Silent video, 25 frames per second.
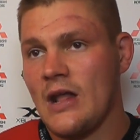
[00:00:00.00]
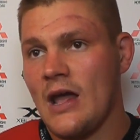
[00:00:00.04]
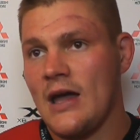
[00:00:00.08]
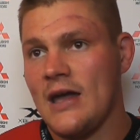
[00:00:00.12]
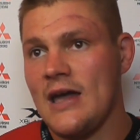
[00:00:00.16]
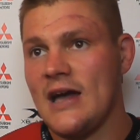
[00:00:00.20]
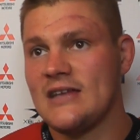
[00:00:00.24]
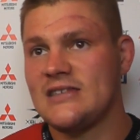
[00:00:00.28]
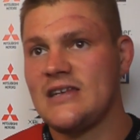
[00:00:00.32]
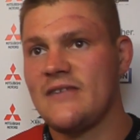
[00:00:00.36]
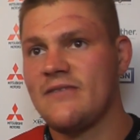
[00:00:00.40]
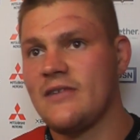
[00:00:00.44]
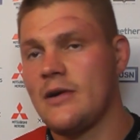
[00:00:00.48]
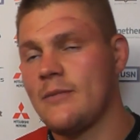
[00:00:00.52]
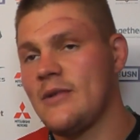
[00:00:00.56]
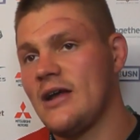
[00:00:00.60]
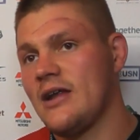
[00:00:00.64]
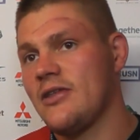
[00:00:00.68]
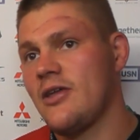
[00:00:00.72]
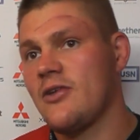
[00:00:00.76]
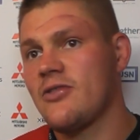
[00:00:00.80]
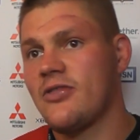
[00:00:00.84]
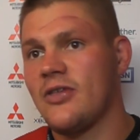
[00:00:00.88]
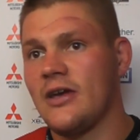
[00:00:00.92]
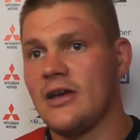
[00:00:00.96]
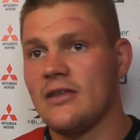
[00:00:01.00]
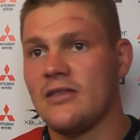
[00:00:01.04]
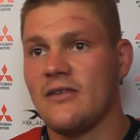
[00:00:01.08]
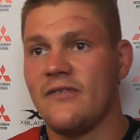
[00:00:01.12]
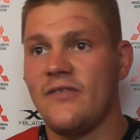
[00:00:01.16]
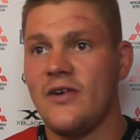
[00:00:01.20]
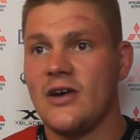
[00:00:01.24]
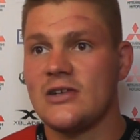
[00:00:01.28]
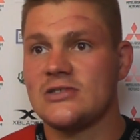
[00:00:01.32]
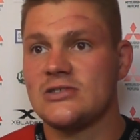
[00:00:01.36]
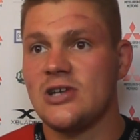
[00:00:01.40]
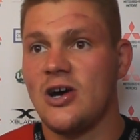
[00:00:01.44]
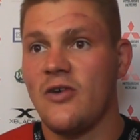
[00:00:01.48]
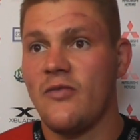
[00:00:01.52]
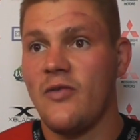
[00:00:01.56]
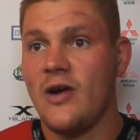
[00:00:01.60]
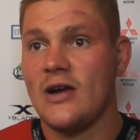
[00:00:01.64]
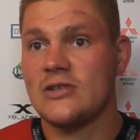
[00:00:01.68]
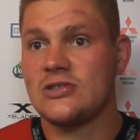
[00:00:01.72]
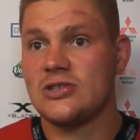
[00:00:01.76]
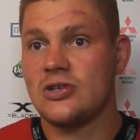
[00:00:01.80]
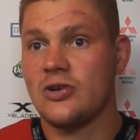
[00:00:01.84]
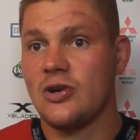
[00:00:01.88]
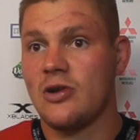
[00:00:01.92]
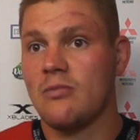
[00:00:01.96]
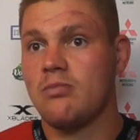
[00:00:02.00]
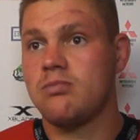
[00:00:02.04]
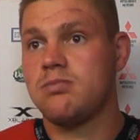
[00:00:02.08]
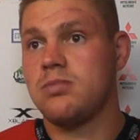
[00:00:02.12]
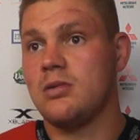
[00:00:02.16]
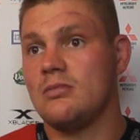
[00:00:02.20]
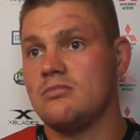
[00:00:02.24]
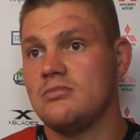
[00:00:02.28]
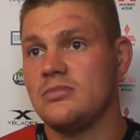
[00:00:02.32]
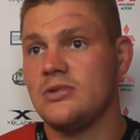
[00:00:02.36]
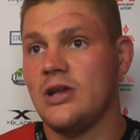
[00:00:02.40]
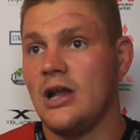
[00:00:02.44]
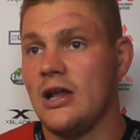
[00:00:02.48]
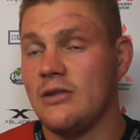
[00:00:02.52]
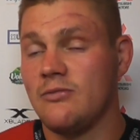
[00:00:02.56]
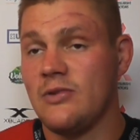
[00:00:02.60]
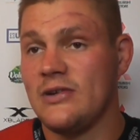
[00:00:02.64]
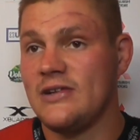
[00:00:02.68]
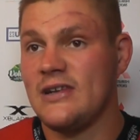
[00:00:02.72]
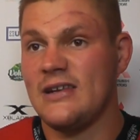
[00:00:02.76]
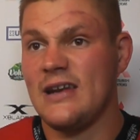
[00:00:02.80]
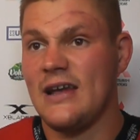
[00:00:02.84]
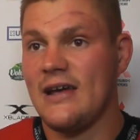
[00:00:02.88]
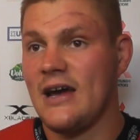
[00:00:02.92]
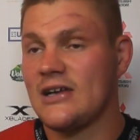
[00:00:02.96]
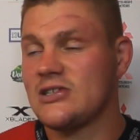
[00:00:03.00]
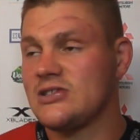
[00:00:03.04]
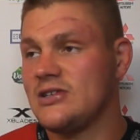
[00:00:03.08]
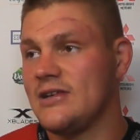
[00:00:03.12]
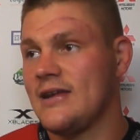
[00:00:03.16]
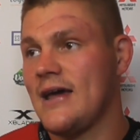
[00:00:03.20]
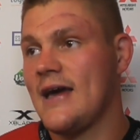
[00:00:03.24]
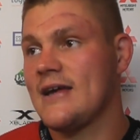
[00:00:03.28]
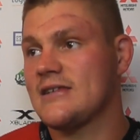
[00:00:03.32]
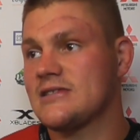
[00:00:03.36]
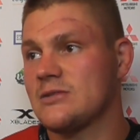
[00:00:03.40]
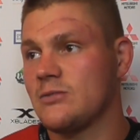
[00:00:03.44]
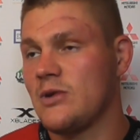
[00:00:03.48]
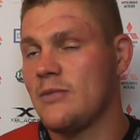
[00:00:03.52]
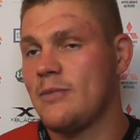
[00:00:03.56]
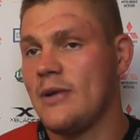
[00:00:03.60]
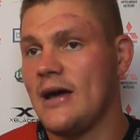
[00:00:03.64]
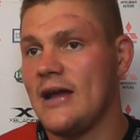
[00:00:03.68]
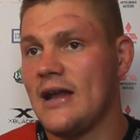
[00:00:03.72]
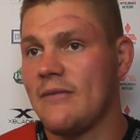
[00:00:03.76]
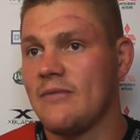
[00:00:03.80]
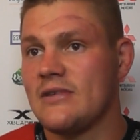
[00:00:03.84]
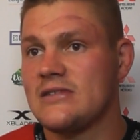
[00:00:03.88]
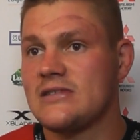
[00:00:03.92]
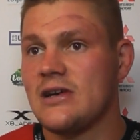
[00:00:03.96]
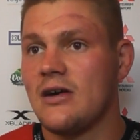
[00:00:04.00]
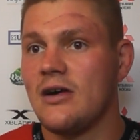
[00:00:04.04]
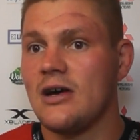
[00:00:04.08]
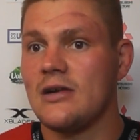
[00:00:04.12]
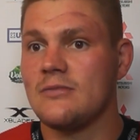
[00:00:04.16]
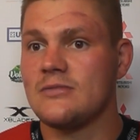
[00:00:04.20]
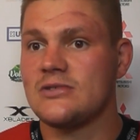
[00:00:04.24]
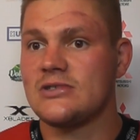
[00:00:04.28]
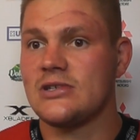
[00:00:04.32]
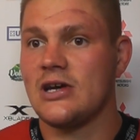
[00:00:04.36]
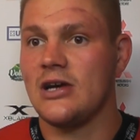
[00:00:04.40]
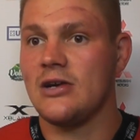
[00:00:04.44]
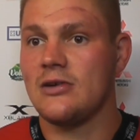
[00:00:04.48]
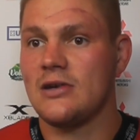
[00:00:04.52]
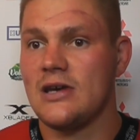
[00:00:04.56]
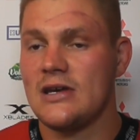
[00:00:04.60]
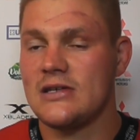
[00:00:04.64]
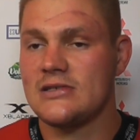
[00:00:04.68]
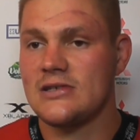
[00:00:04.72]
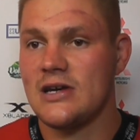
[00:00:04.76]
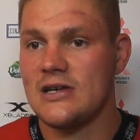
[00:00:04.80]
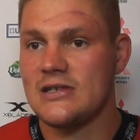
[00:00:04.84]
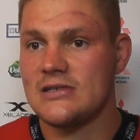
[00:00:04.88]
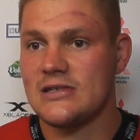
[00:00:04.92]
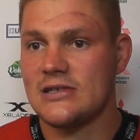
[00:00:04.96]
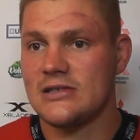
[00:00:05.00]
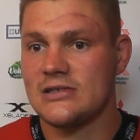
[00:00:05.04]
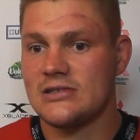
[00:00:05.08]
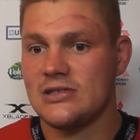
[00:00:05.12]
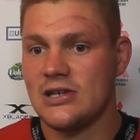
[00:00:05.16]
Yeah, definitely. I mean, I don't think in the first half we didn't actually need to exit, we played every time, so kicked exit.